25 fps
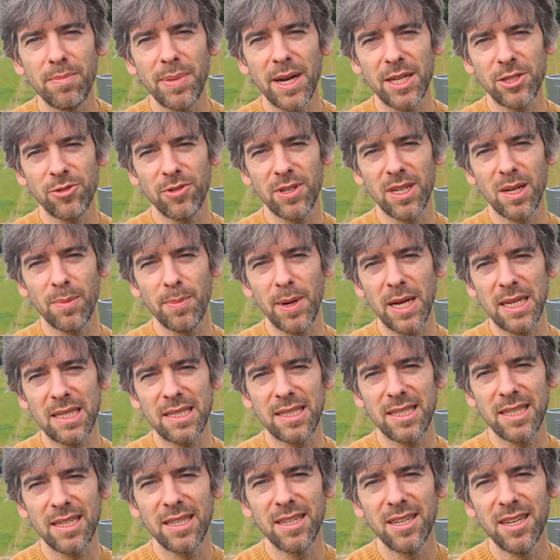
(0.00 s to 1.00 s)
battery
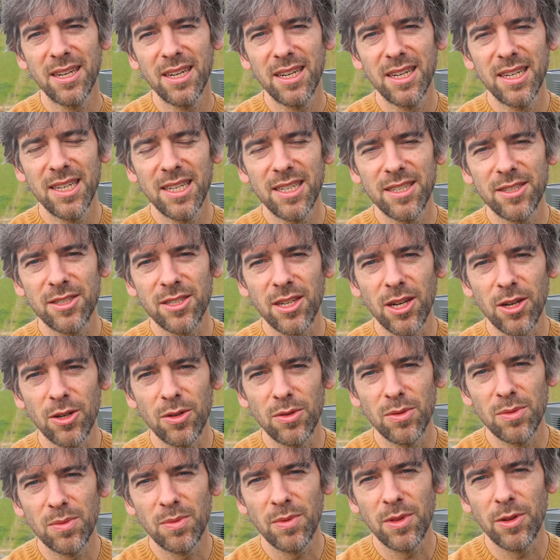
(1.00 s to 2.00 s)
capacity, so
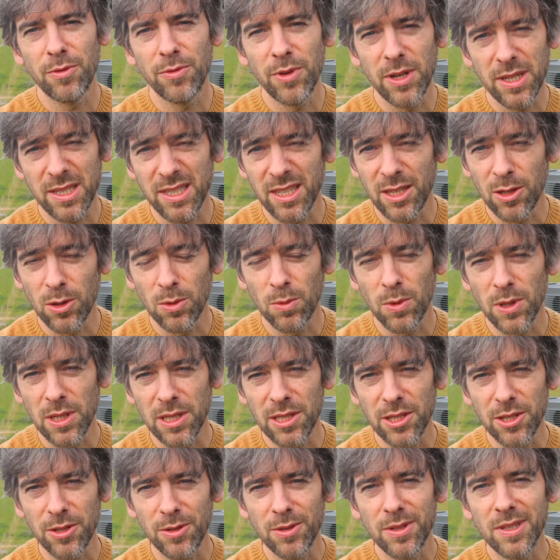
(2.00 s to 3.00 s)
the first thing you'll want
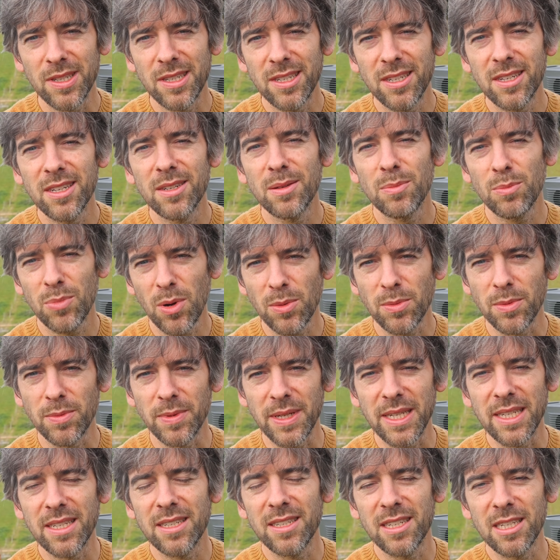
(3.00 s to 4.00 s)
to do
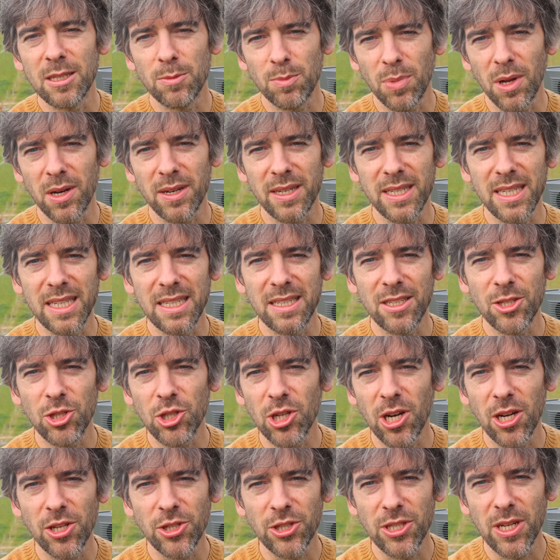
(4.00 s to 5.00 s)
probably is plug it in and
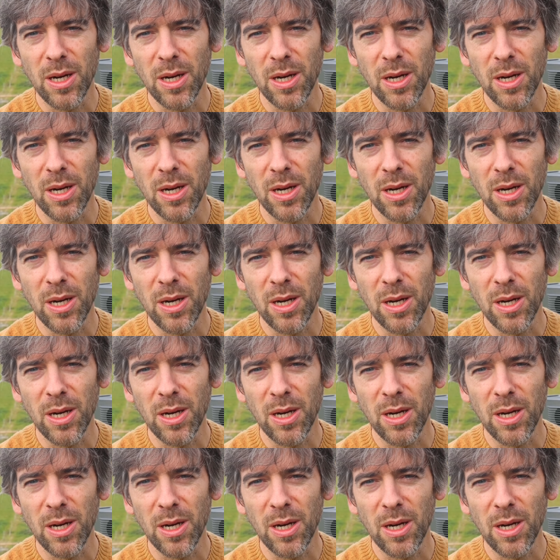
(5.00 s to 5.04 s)
charge it